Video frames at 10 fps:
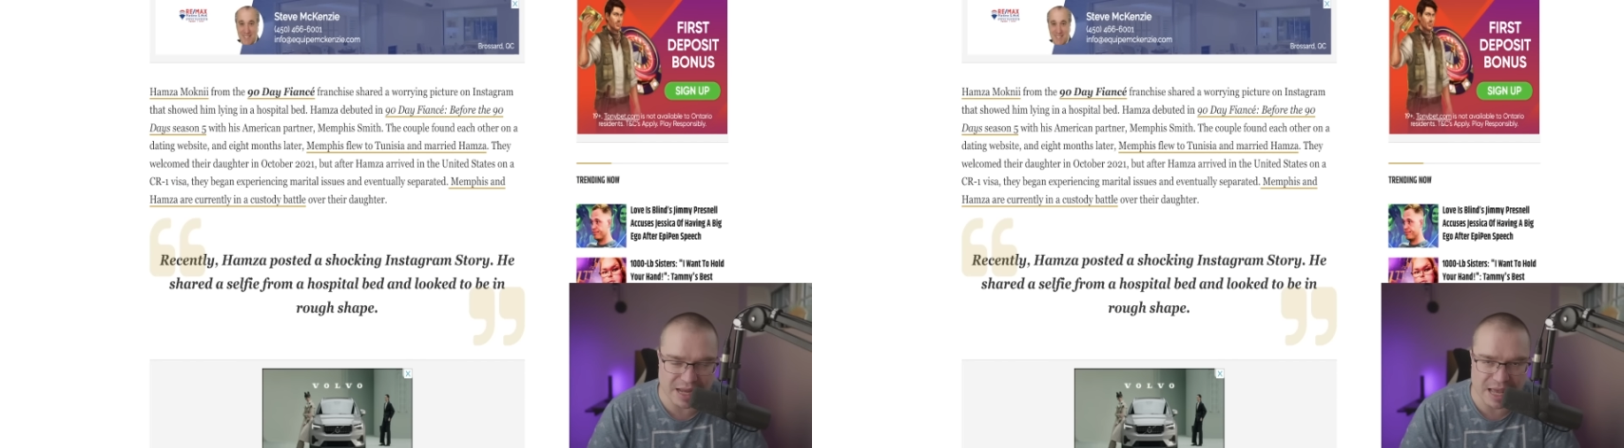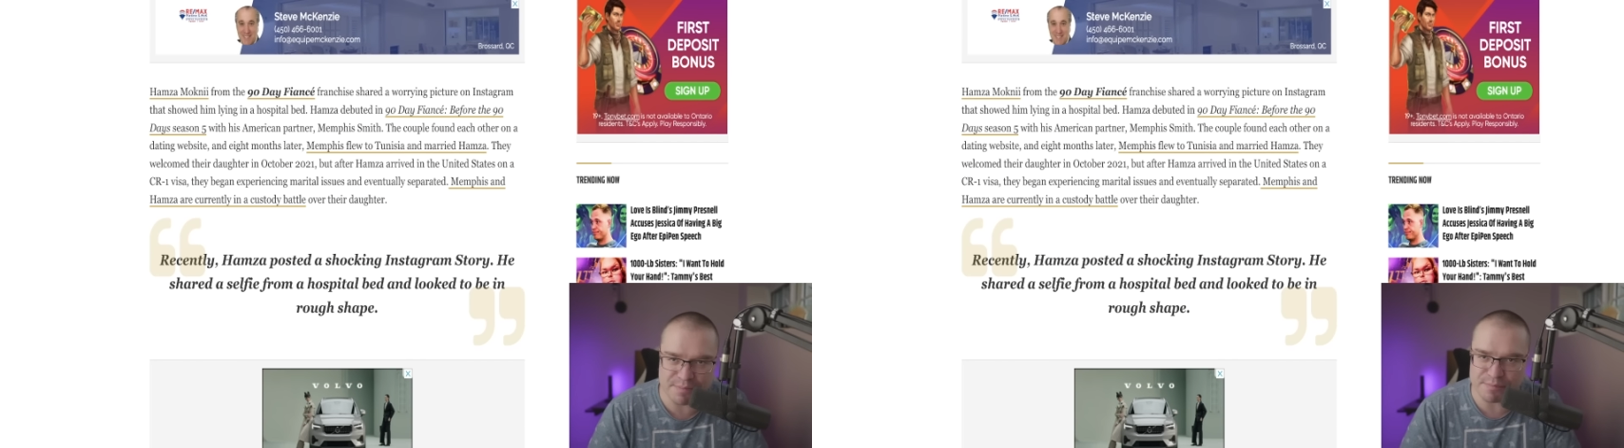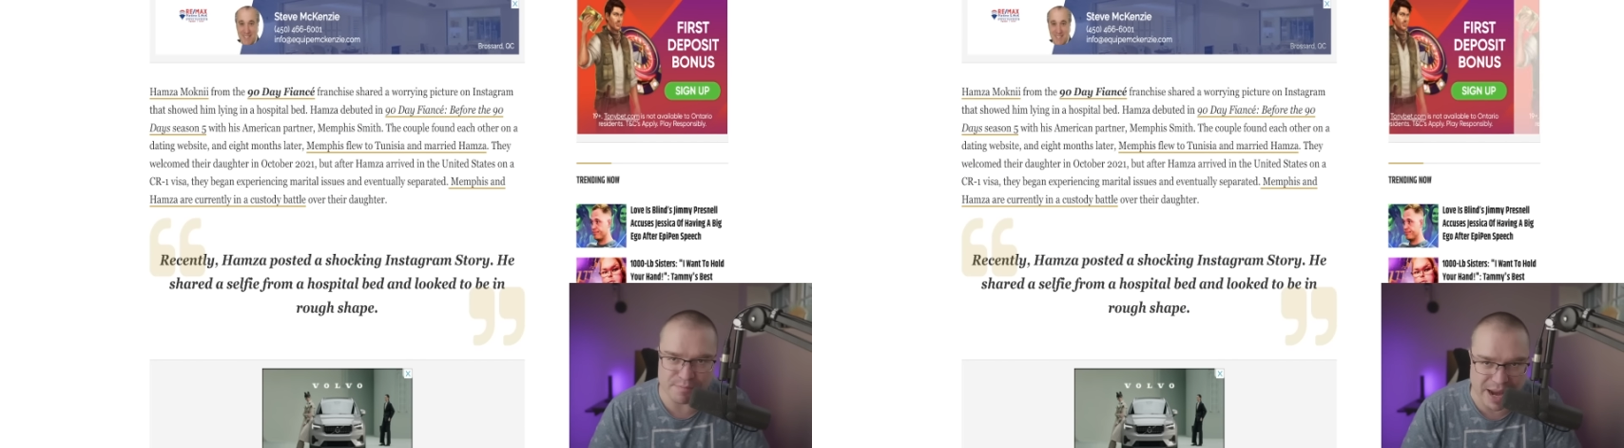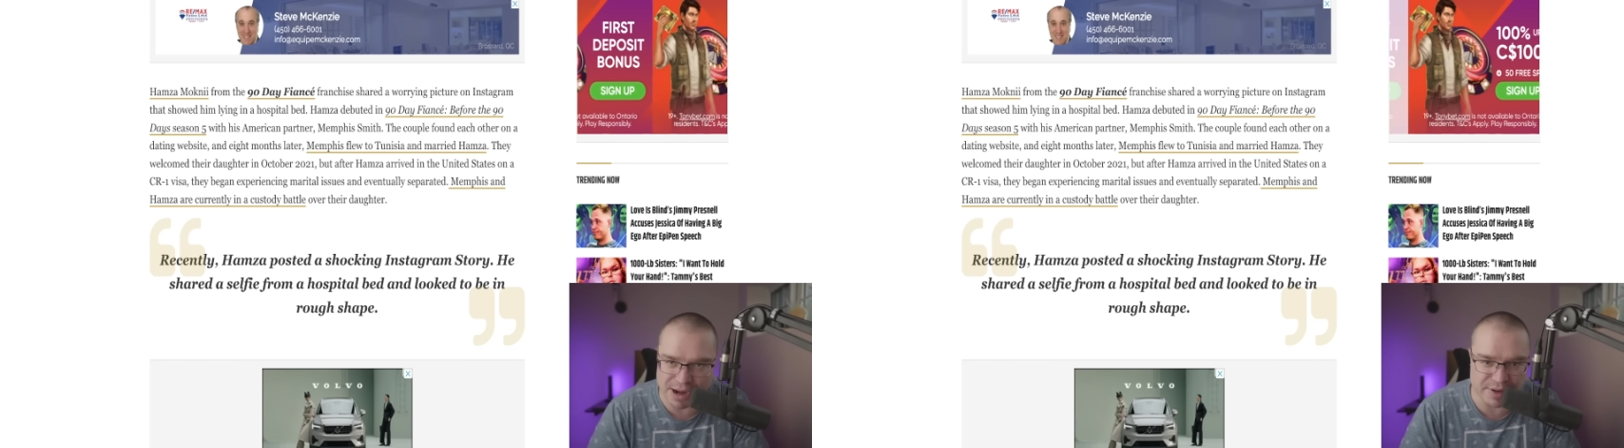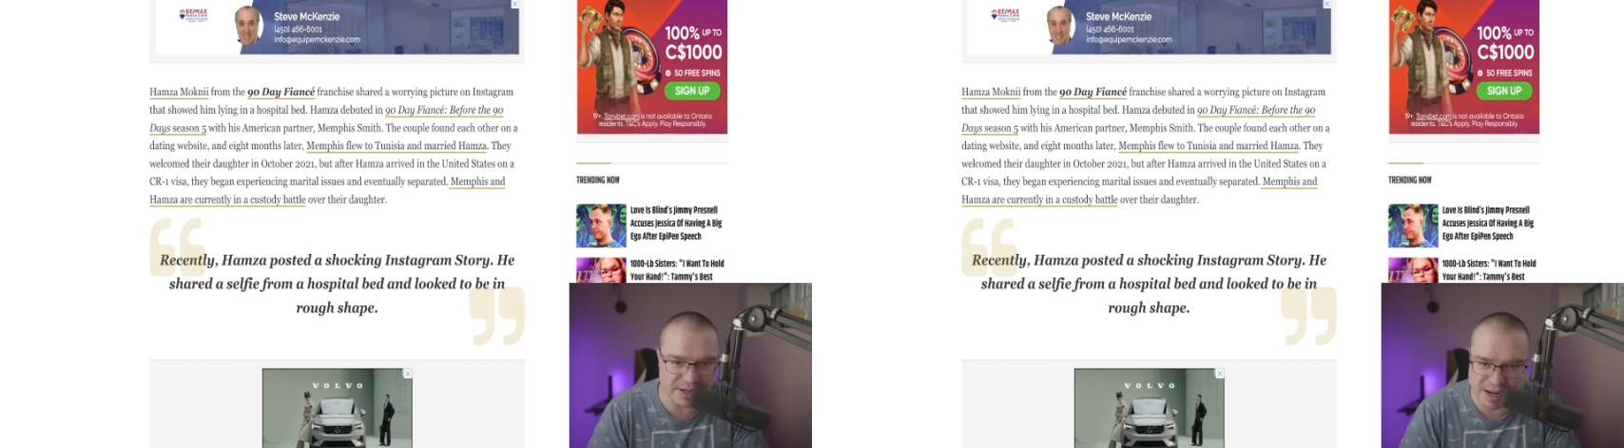and
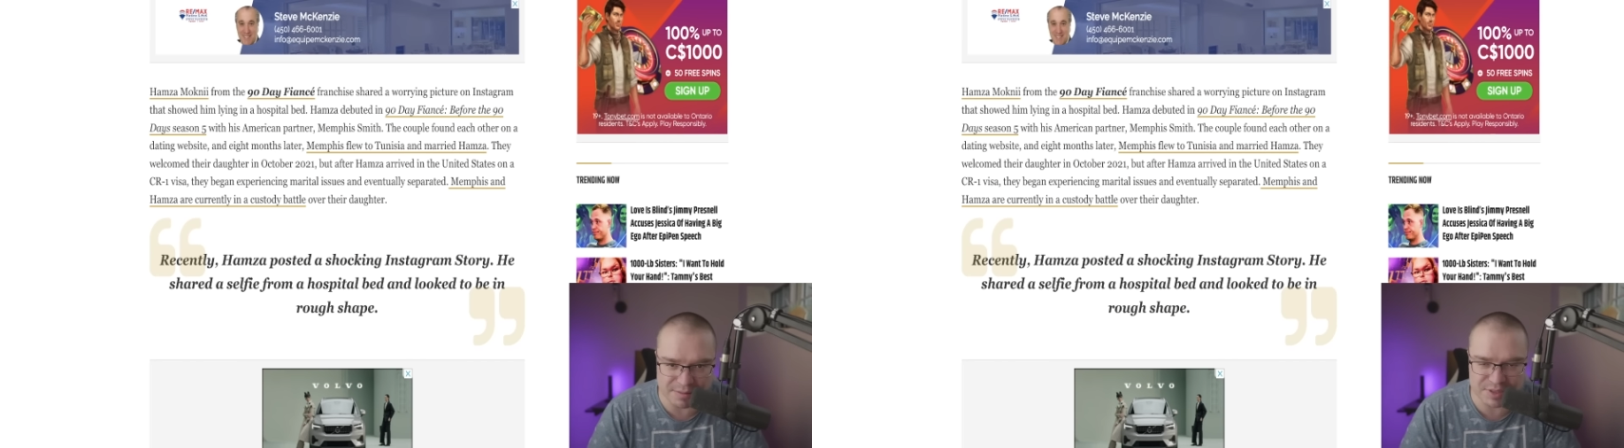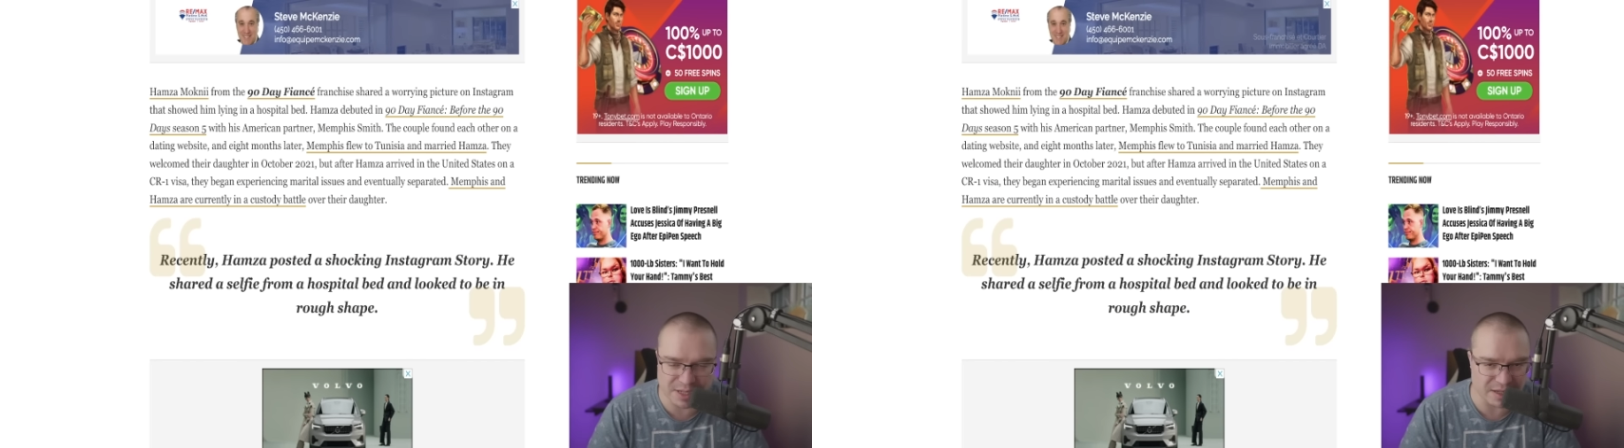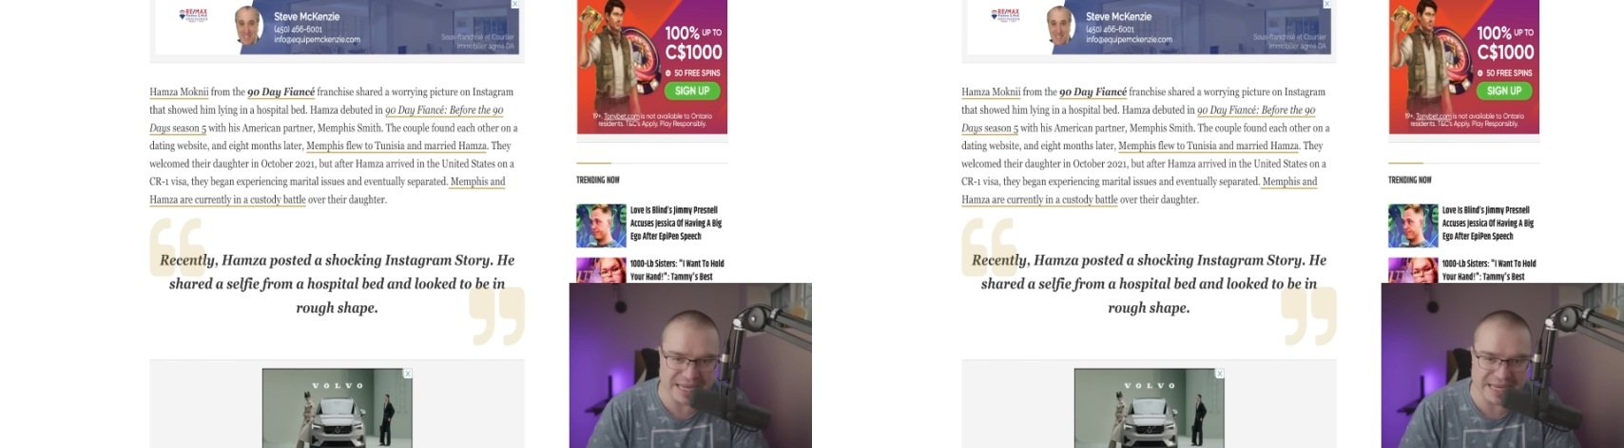married Hamza